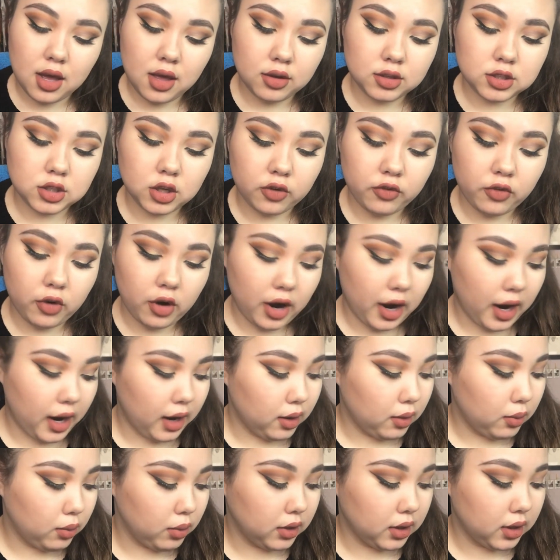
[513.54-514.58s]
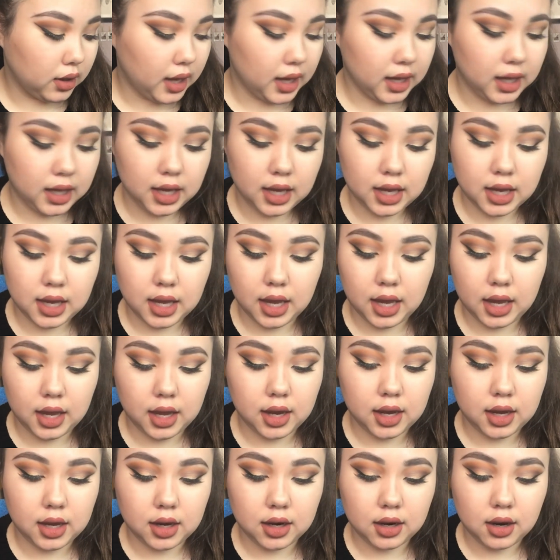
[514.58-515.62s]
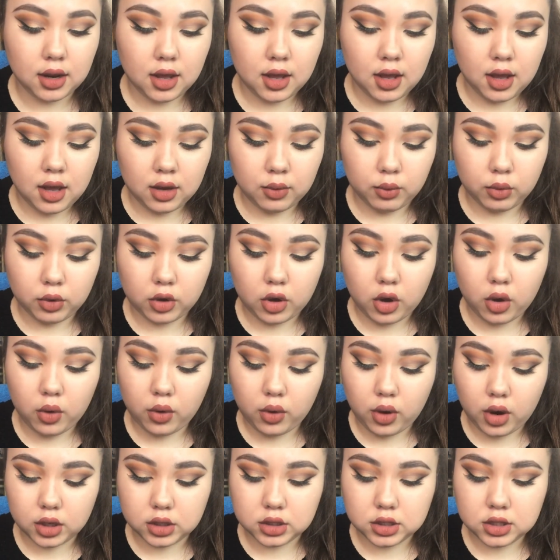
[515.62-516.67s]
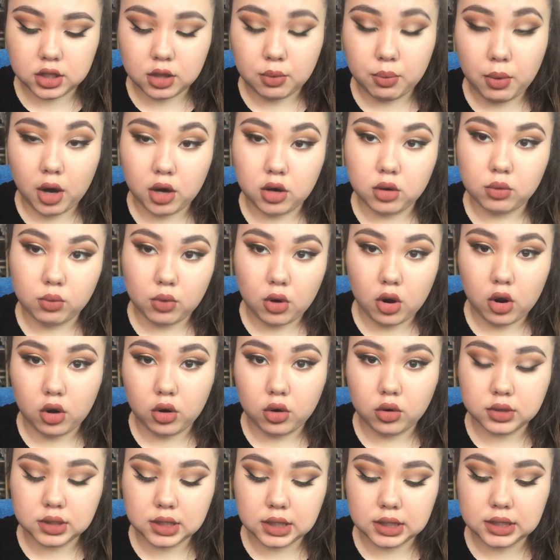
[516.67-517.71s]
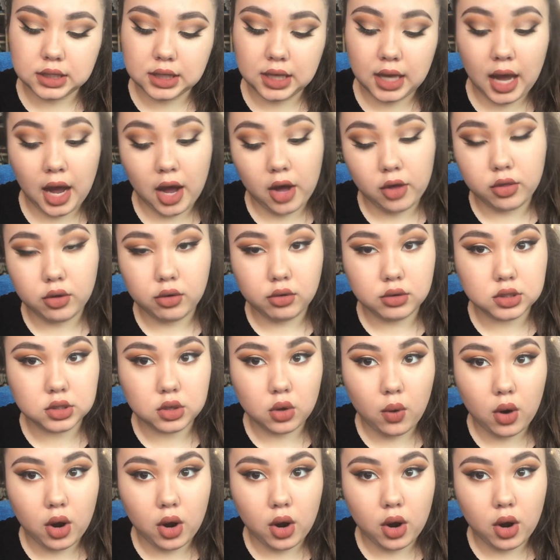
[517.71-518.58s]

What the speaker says: so far I really like it, and we'll go on to the bottom row to see how those go